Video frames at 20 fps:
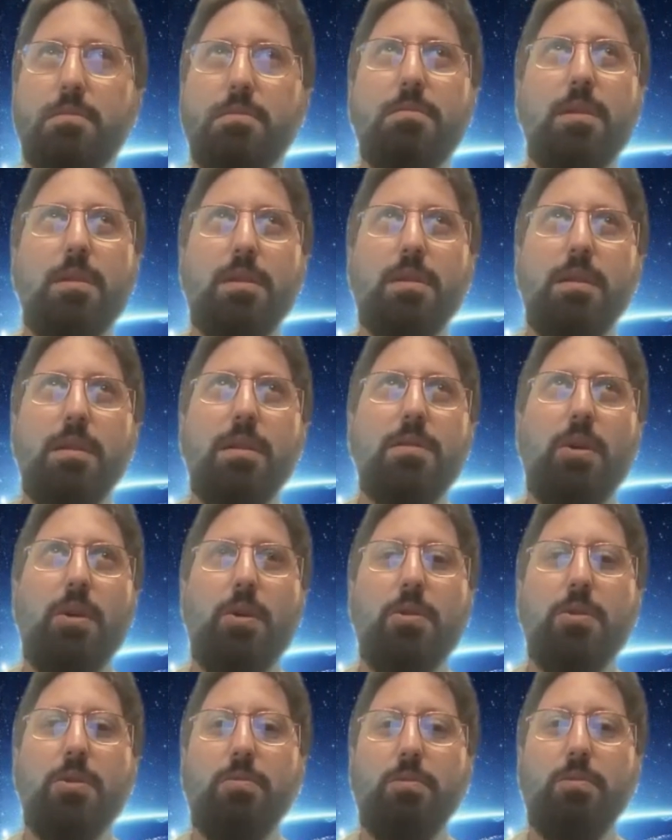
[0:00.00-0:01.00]
it, it's
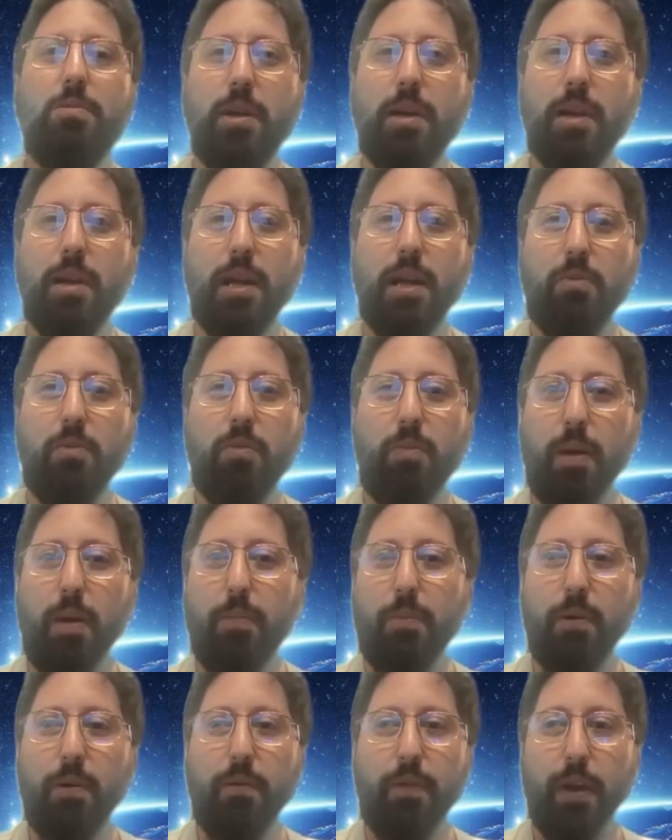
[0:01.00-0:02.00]
hard to really connect with
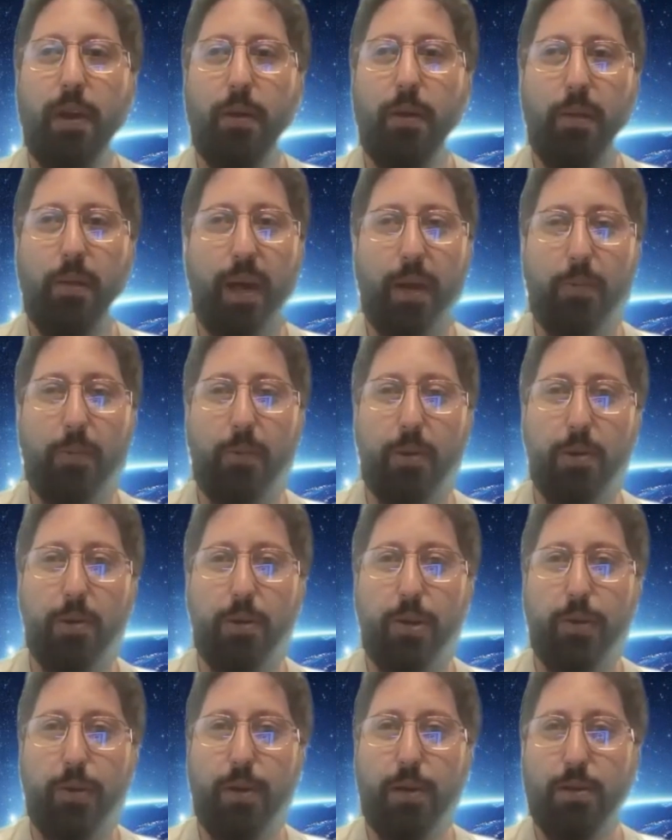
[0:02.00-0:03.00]
people if they don't like what you're
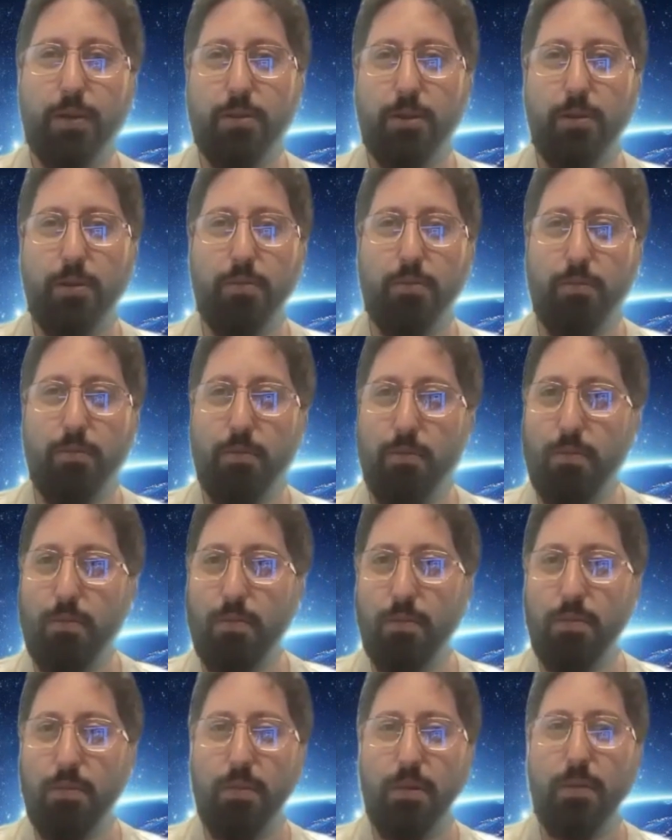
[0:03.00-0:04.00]
doing. So
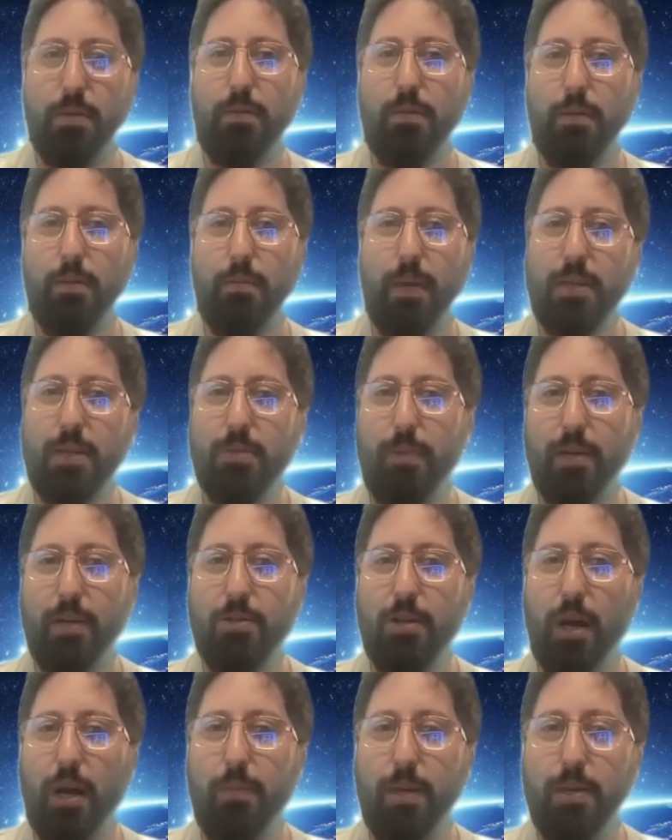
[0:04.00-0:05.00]
it makes my
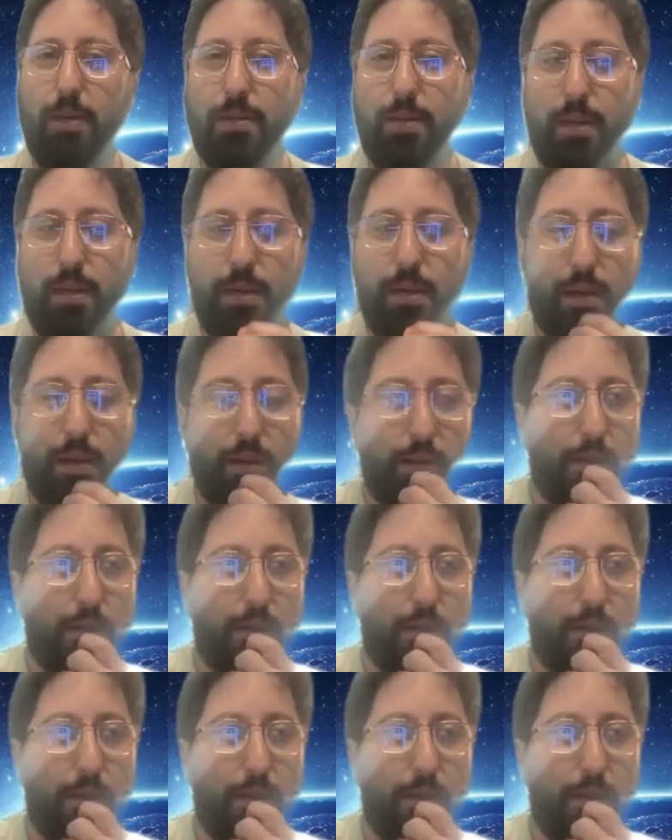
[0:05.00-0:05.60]
job easy.